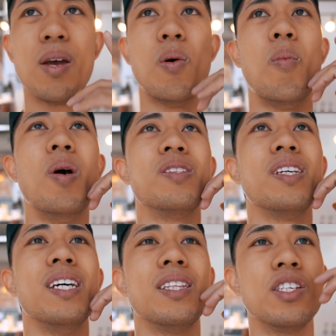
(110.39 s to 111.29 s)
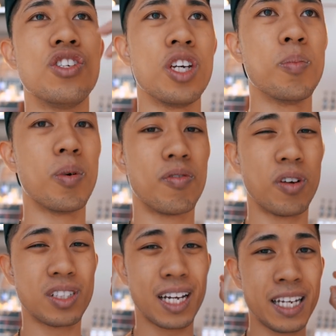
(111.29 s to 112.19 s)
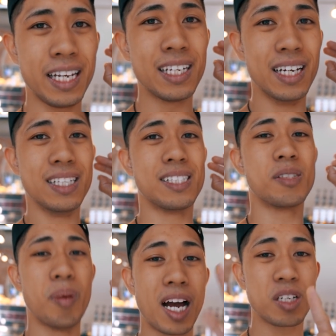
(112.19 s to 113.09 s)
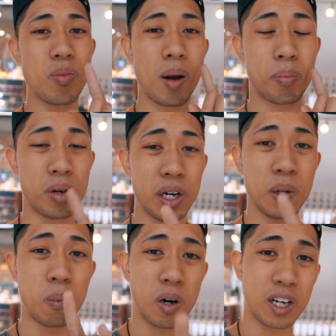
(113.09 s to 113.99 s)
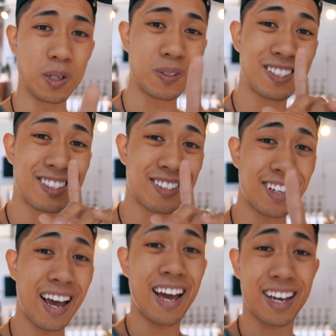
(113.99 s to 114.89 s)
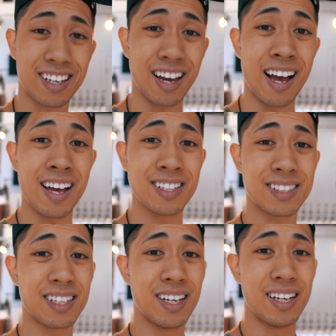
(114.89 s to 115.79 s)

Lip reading: I'm about to hit the gym, but first I need to smash my pre-workout stack, guys.